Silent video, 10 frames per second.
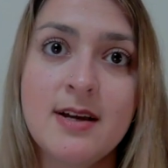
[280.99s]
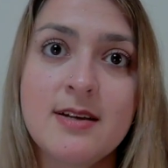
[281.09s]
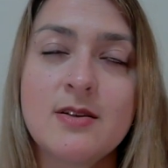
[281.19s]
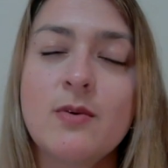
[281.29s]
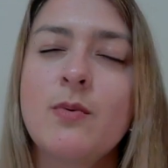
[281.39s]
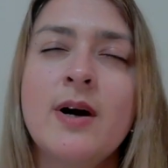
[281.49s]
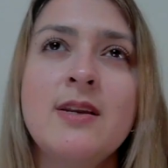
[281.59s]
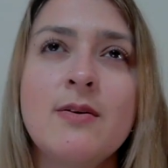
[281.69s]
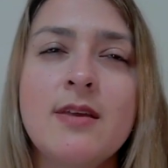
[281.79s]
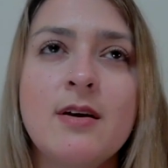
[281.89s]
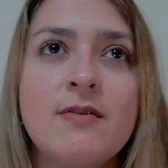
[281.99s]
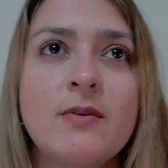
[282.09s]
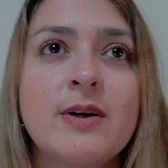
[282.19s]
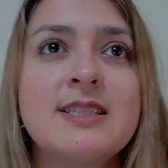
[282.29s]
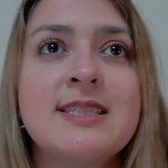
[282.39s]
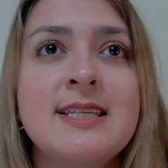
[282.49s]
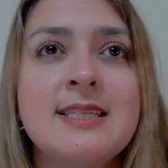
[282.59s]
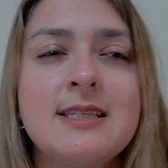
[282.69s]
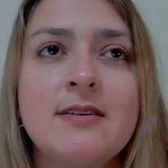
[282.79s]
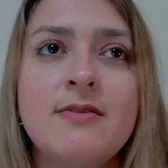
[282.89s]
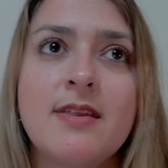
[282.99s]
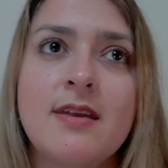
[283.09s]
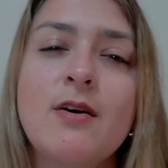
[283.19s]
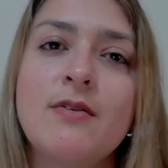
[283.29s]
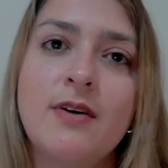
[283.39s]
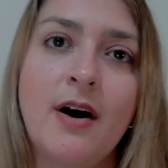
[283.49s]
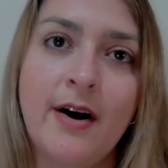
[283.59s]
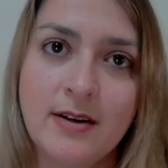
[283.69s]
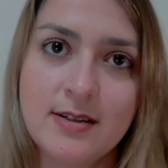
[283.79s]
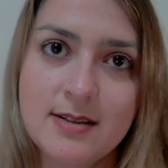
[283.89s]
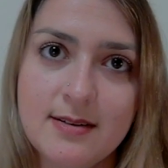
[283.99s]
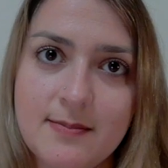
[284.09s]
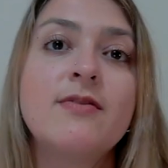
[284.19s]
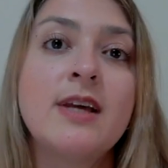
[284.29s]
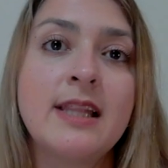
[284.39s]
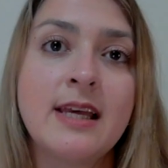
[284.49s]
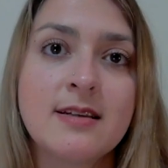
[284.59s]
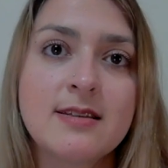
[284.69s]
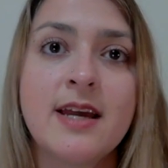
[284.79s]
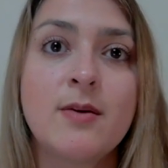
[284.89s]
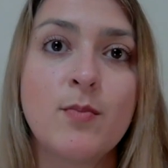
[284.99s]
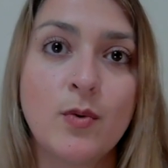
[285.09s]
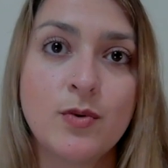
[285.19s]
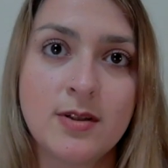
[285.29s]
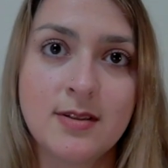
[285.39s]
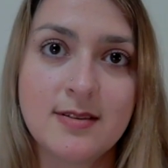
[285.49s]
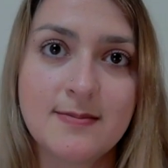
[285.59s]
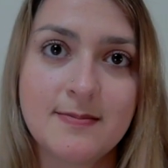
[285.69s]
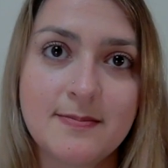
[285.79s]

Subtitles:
So when you think of the word sensitive, think of a heart, feelings and emotions.